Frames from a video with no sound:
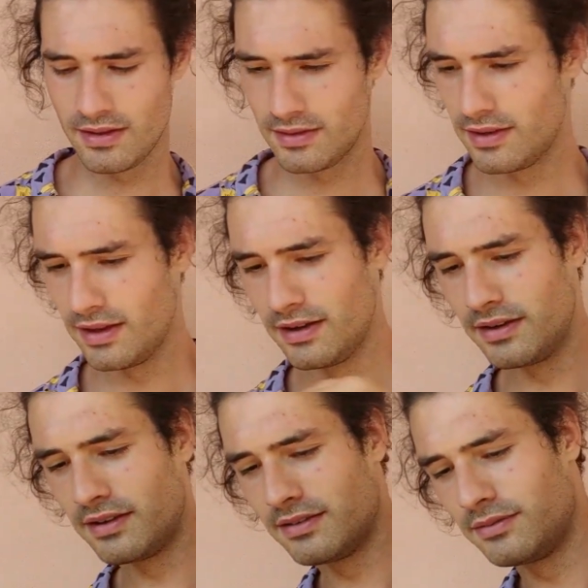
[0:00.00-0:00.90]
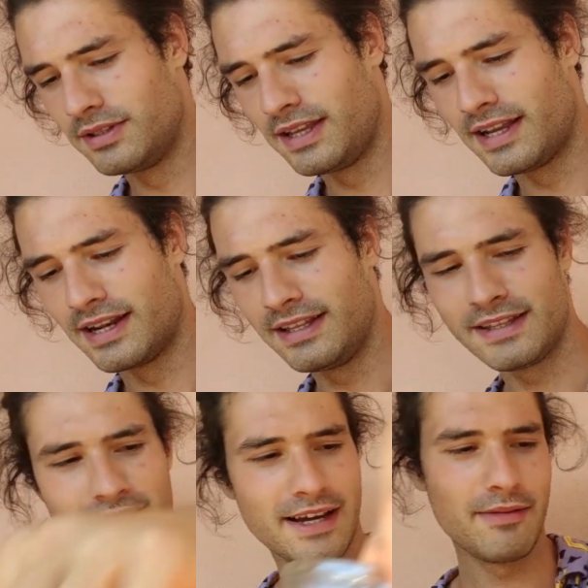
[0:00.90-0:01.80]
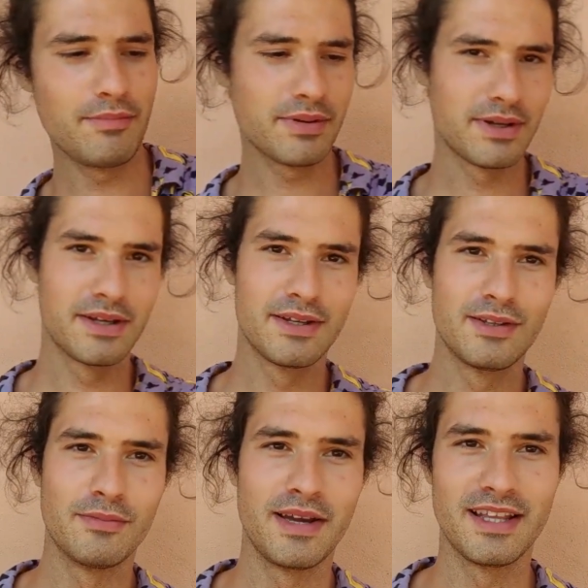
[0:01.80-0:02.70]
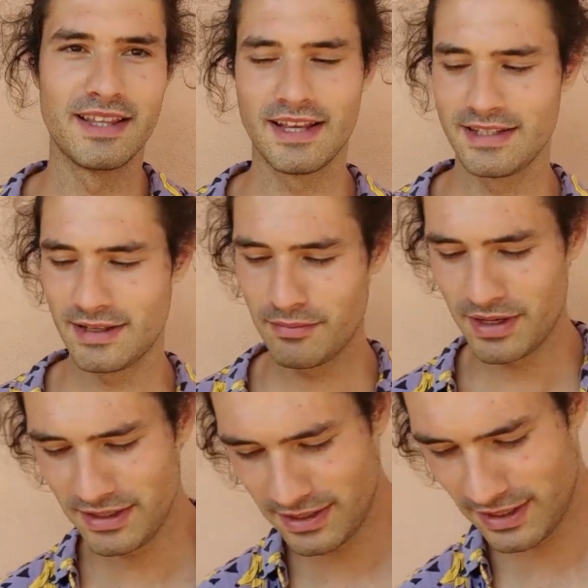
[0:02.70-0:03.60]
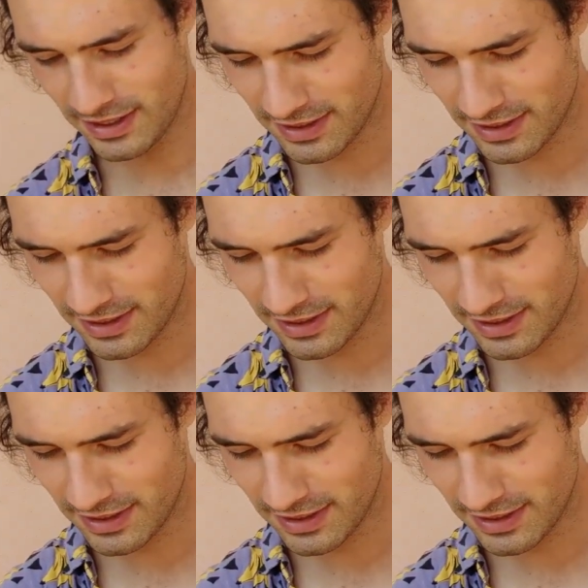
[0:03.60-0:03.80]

Then take a little cup to make it nice and pretty.